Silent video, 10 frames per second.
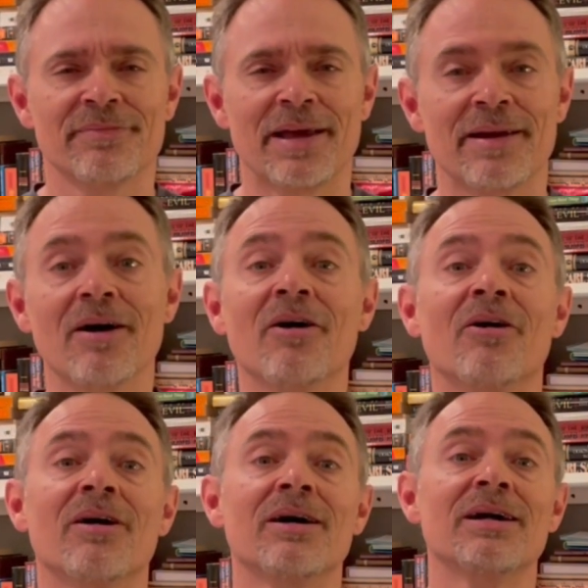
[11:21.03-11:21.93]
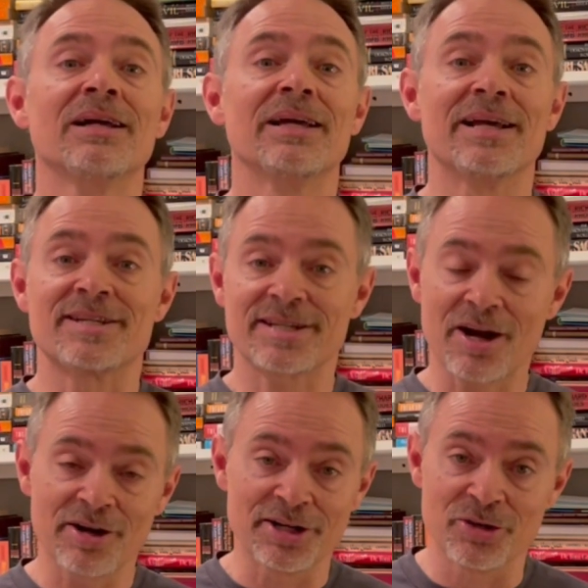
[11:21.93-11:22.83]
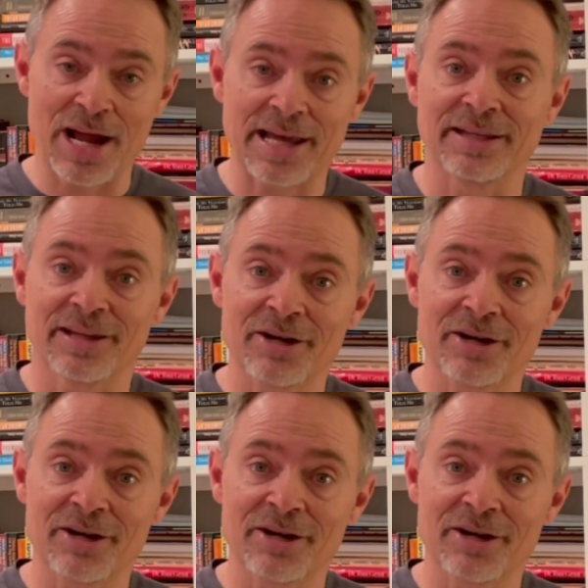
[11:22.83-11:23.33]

And oh, it's scary to do hanging leg